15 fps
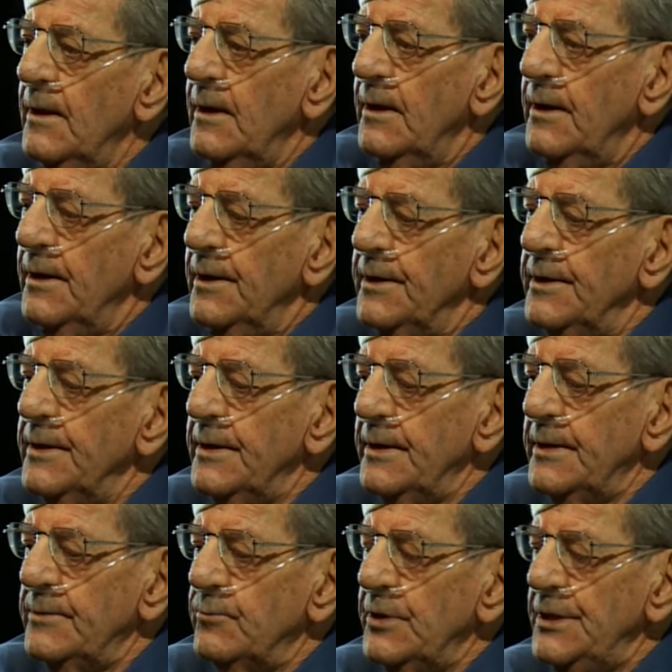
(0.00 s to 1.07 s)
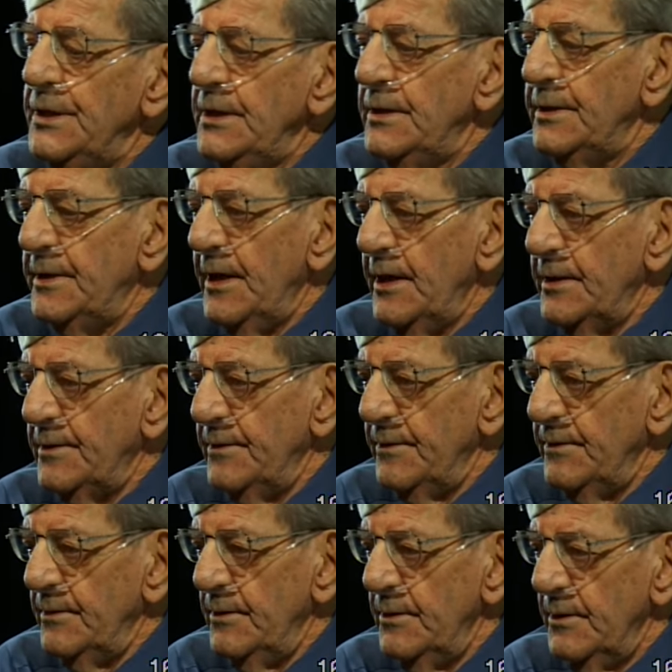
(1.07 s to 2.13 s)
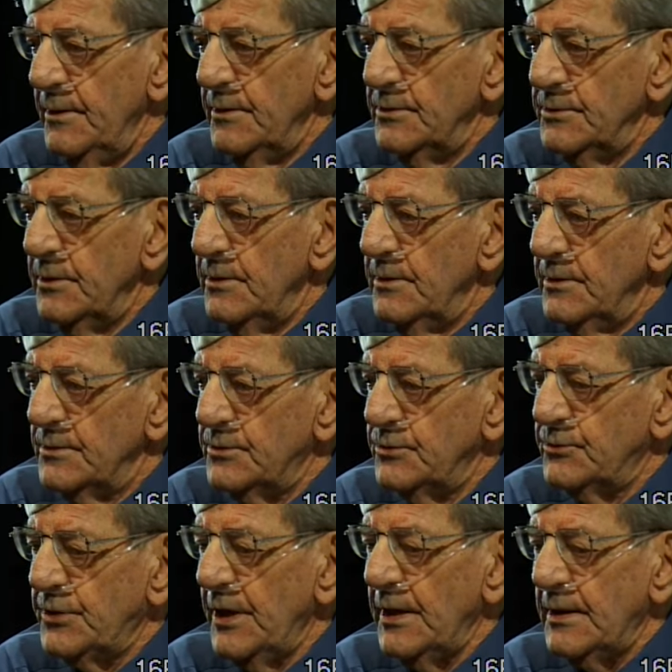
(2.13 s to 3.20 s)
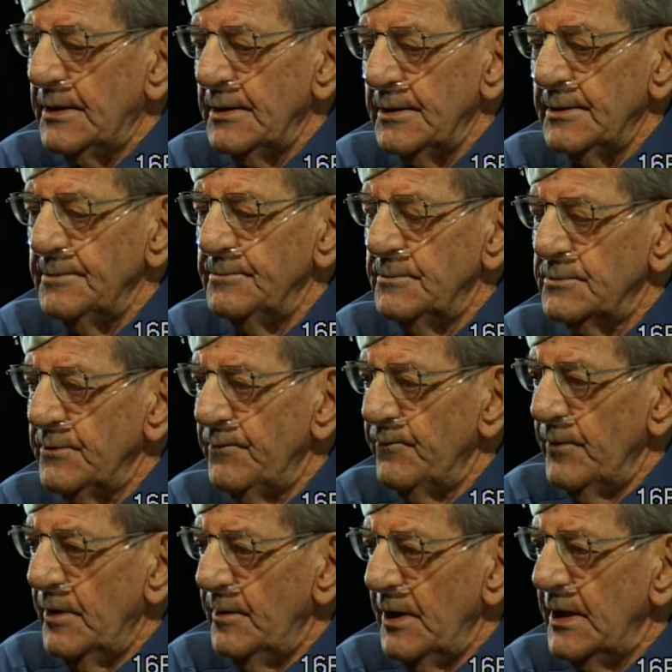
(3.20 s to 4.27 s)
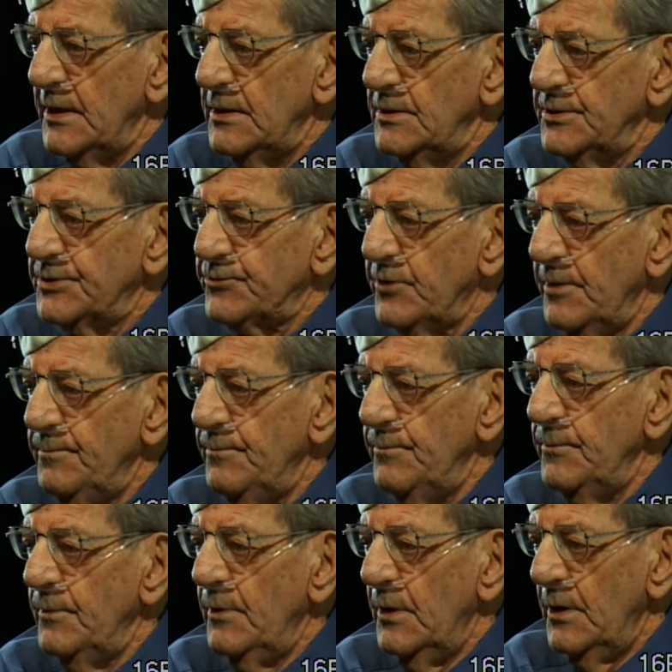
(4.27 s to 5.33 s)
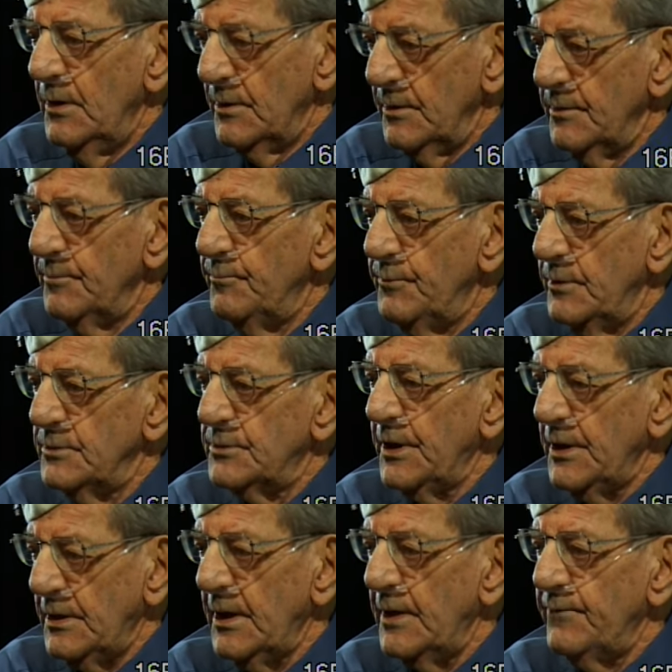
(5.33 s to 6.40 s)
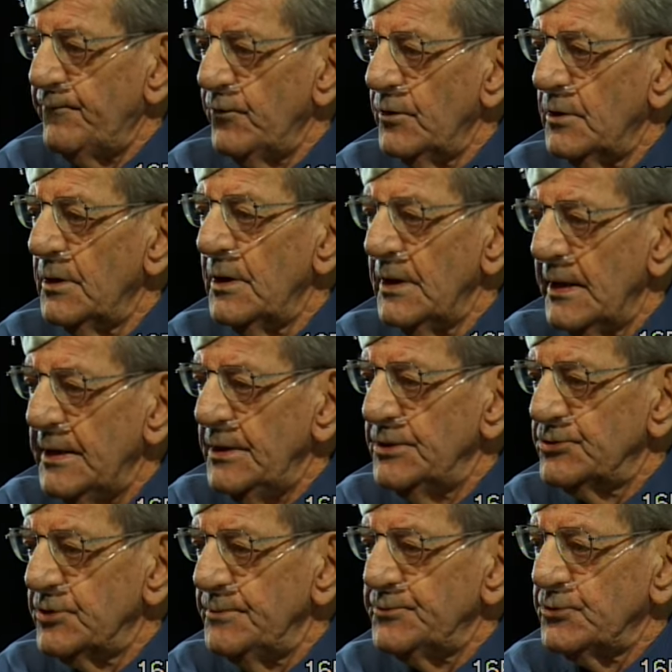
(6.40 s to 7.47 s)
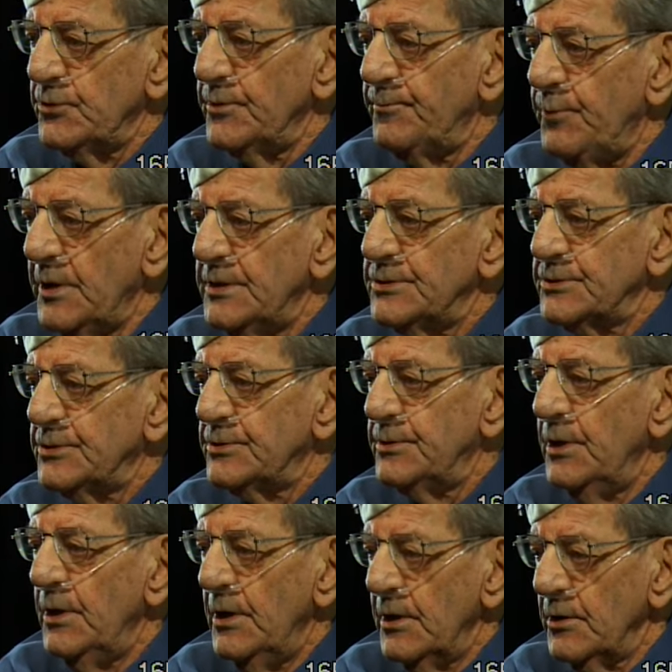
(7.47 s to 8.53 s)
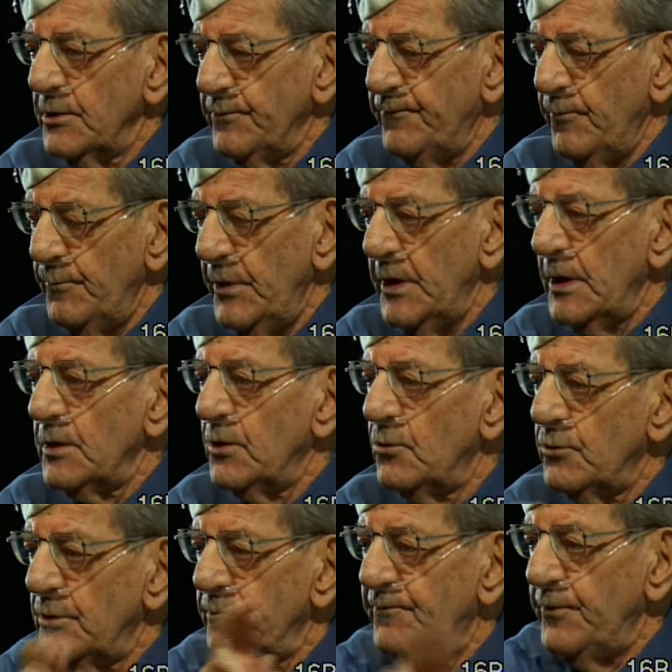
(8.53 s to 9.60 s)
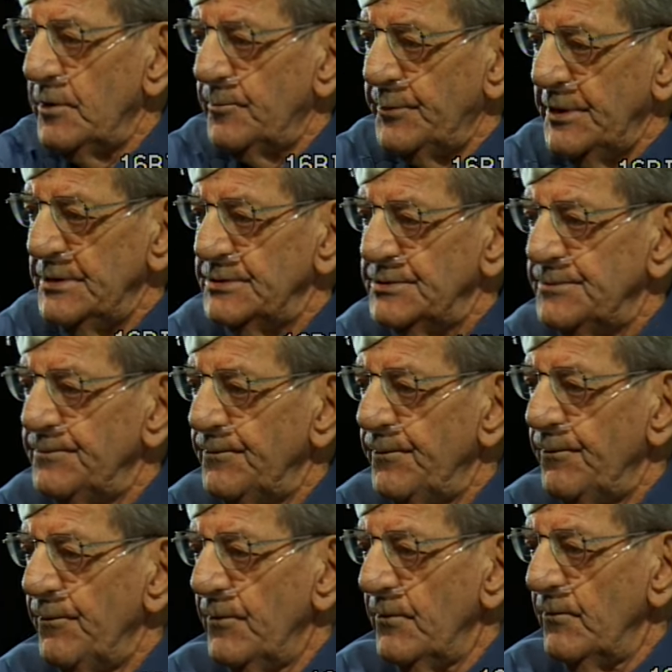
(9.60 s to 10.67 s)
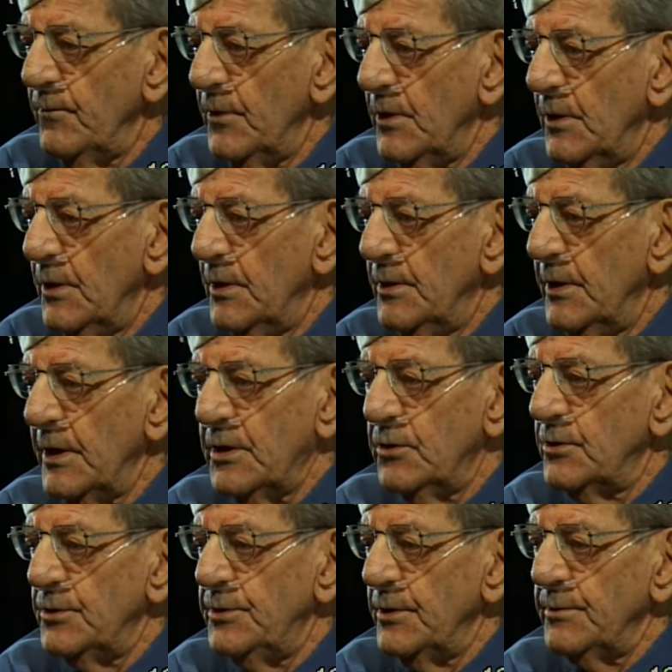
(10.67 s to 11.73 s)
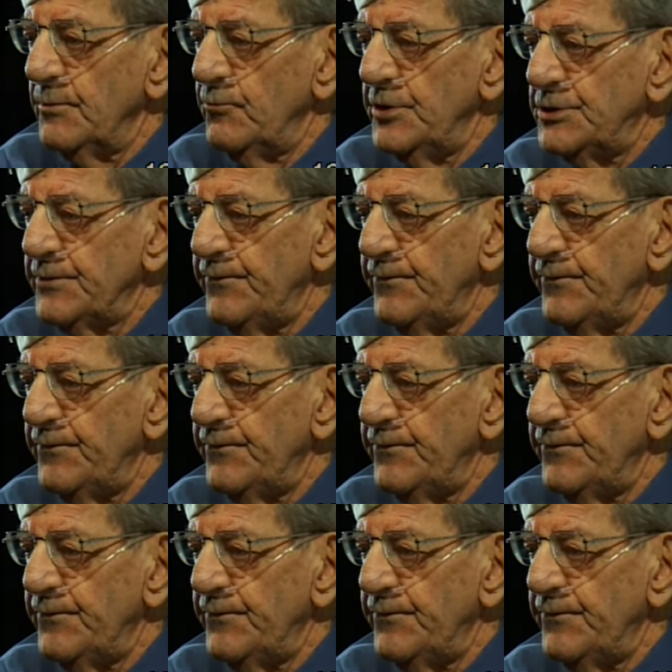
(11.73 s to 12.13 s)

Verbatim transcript: And we needed that to take uh, a landing strip, take that for a landing strip so the planes could, from there, go to the Philippines. They couldn't reach the Philippines